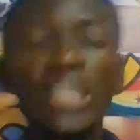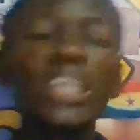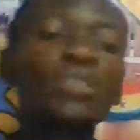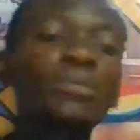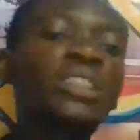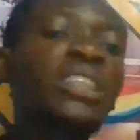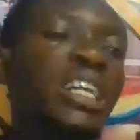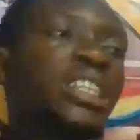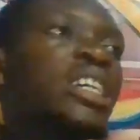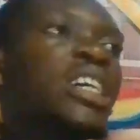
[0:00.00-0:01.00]
This means
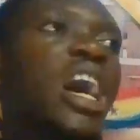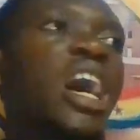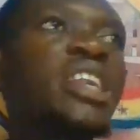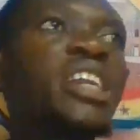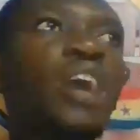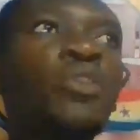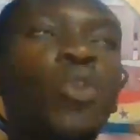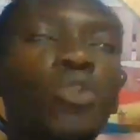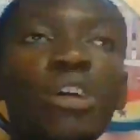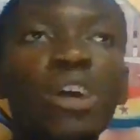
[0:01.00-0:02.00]
that uh, there are
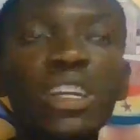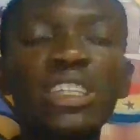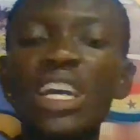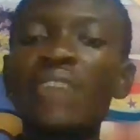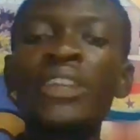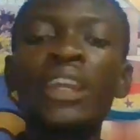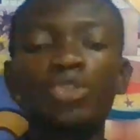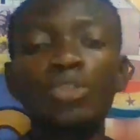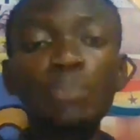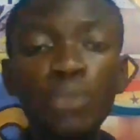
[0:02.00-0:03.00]
no concrete
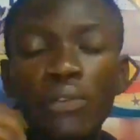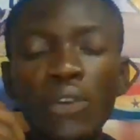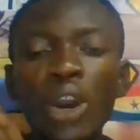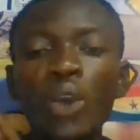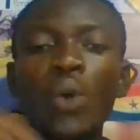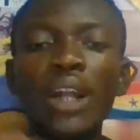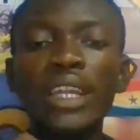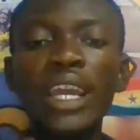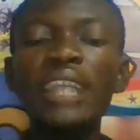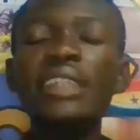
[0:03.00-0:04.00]
evidence to prove what
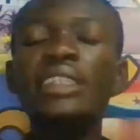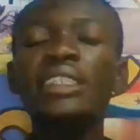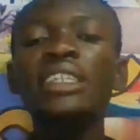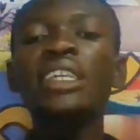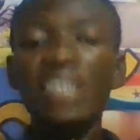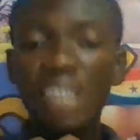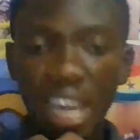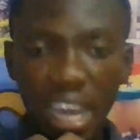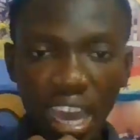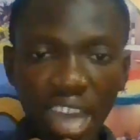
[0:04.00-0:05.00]
the NDC
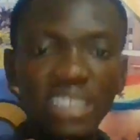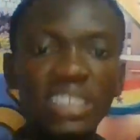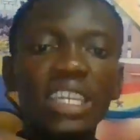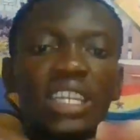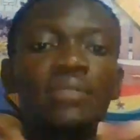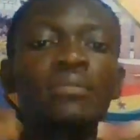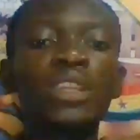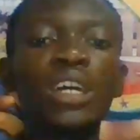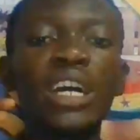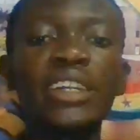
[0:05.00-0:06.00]
uh, are saying.
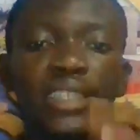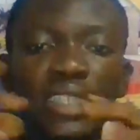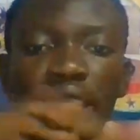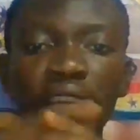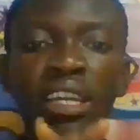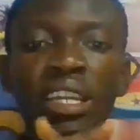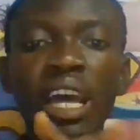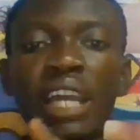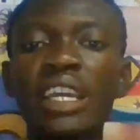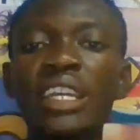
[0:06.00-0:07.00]
Uh, he said
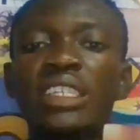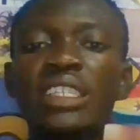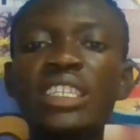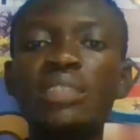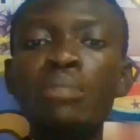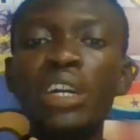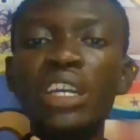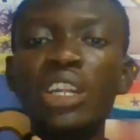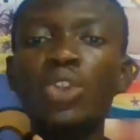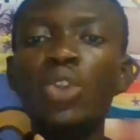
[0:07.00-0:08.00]
that the NDC is
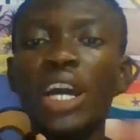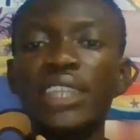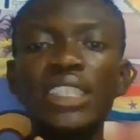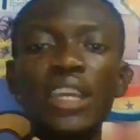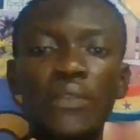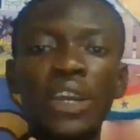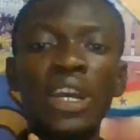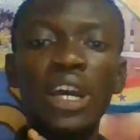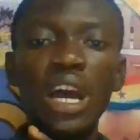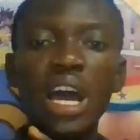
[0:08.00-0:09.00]
making it look as if
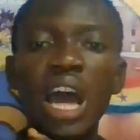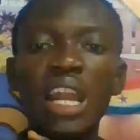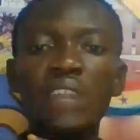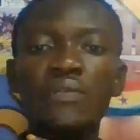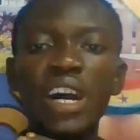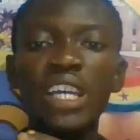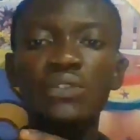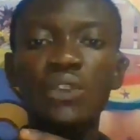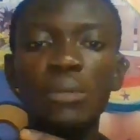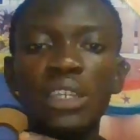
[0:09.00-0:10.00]
uh, an advice
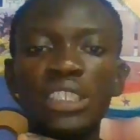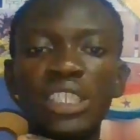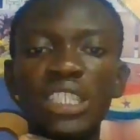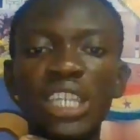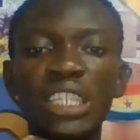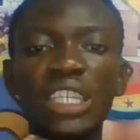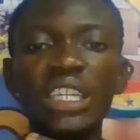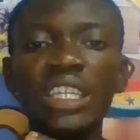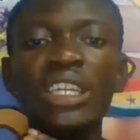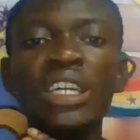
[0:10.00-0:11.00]
from the state
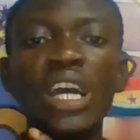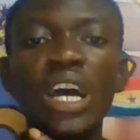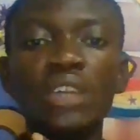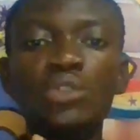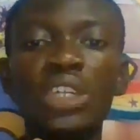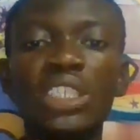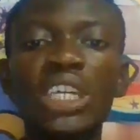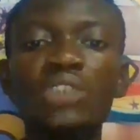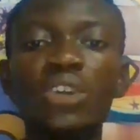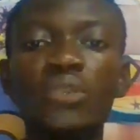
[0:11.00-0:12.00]
attorney uh, to the
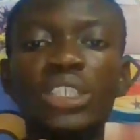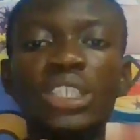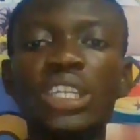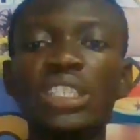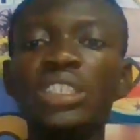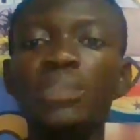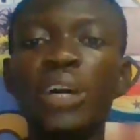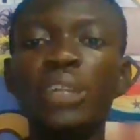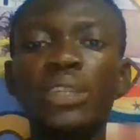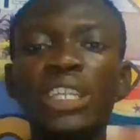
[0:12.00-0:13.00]
Central Investigation
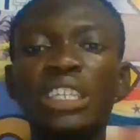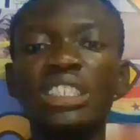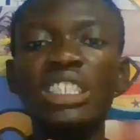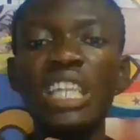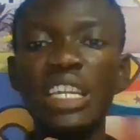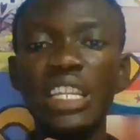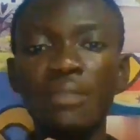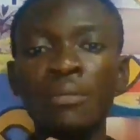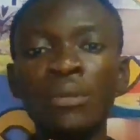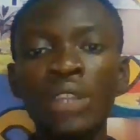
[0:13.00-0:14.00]
Department, that is
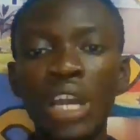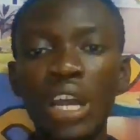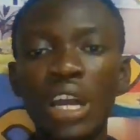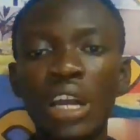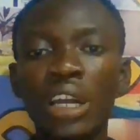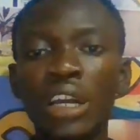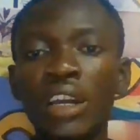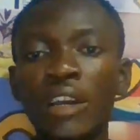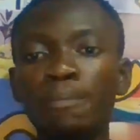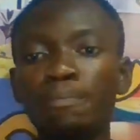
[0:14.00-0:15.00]
CID,
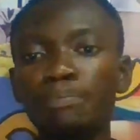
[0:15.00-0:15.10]
uh,